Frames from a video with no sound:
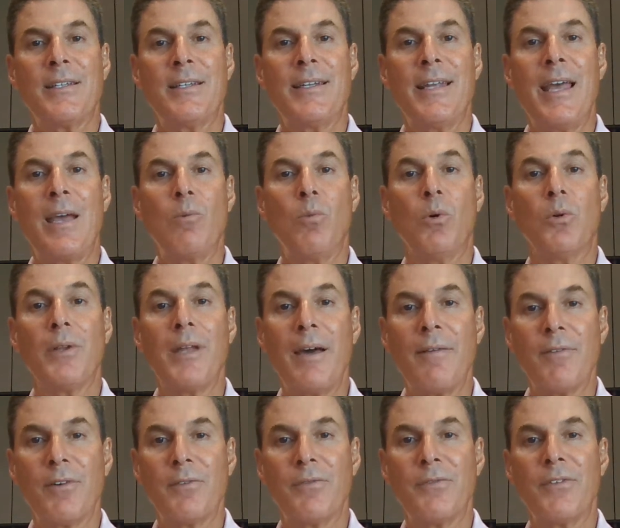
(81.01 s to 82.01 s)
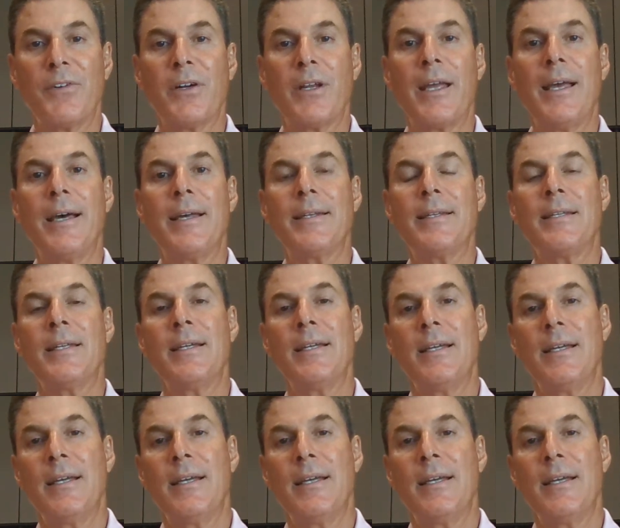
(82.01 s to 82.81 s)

a day we'll never forget.